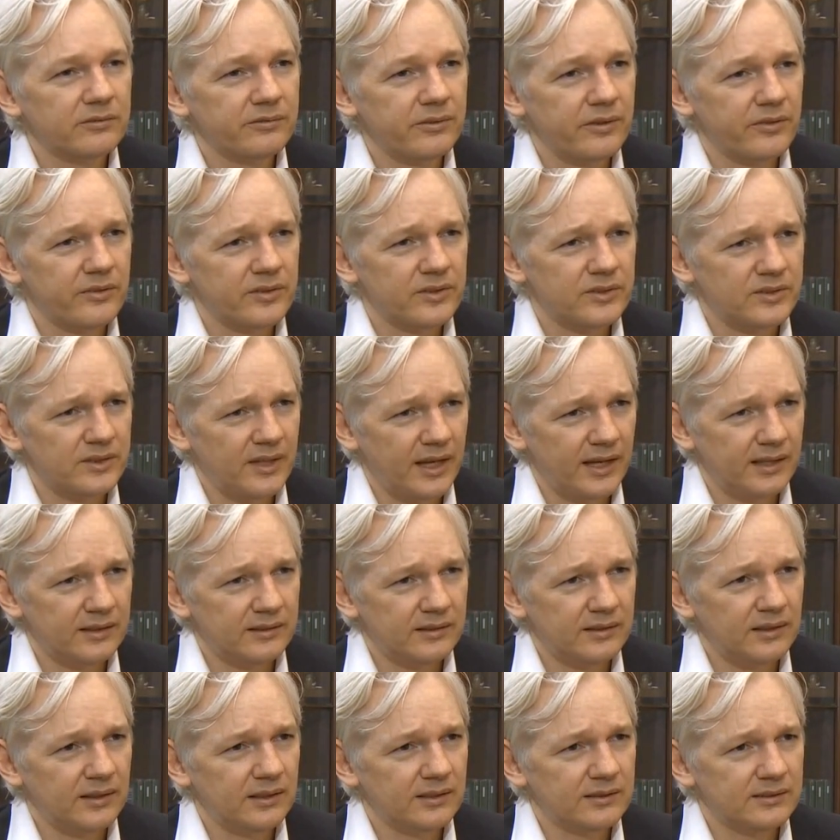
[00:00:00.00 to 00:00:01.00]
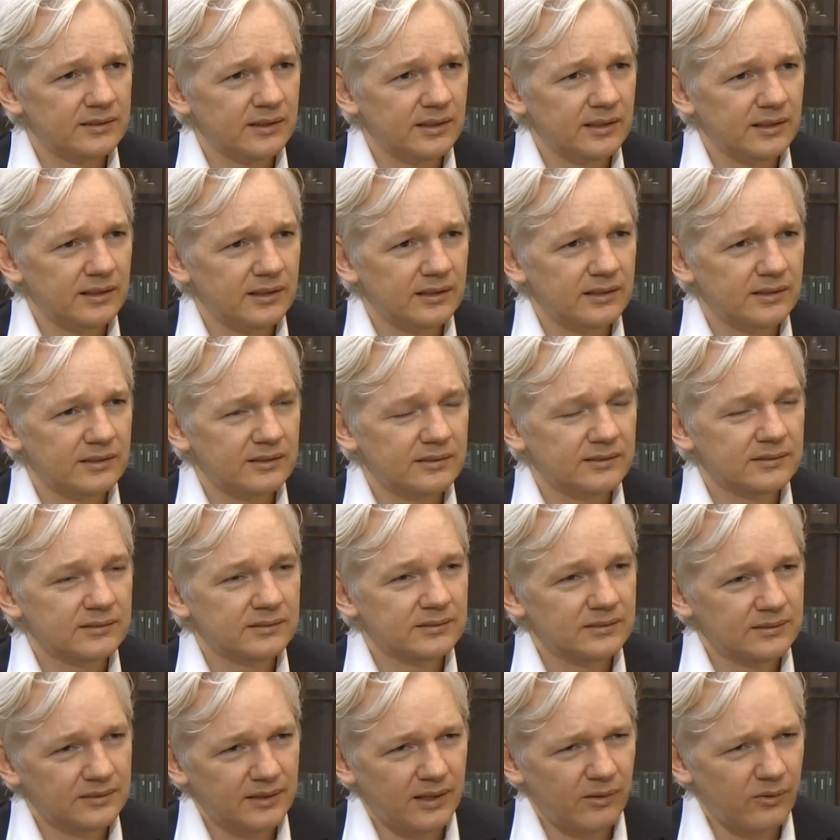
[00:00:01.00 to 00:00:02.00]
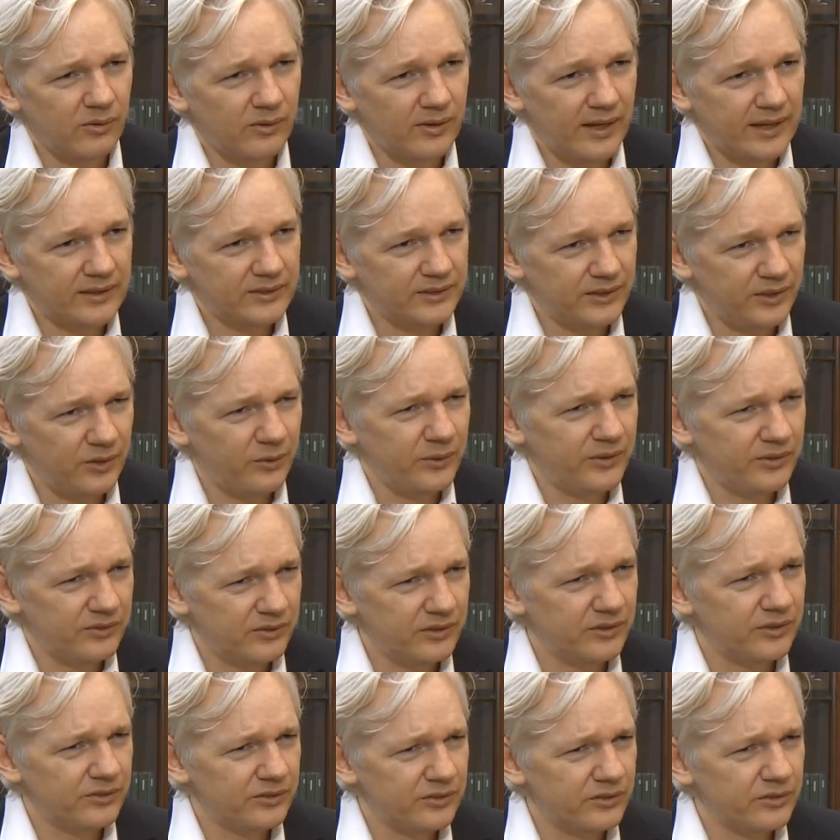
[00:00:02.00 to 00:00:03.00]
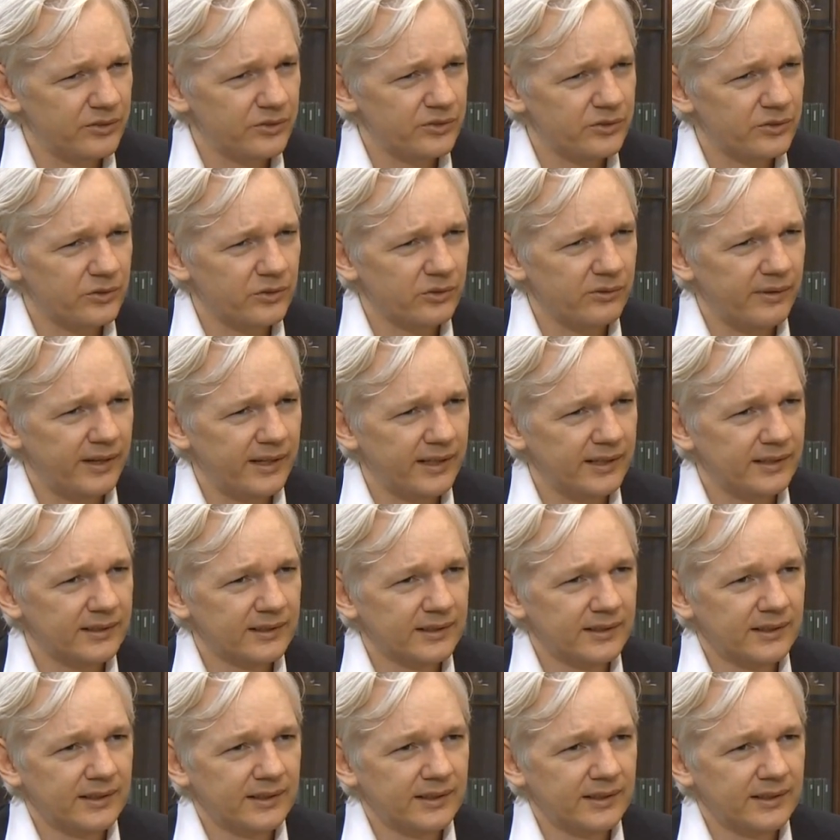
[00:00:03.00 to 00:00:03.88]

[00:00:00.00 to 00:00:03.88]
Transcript: Fifth Estate is, well, actually you introduced it already.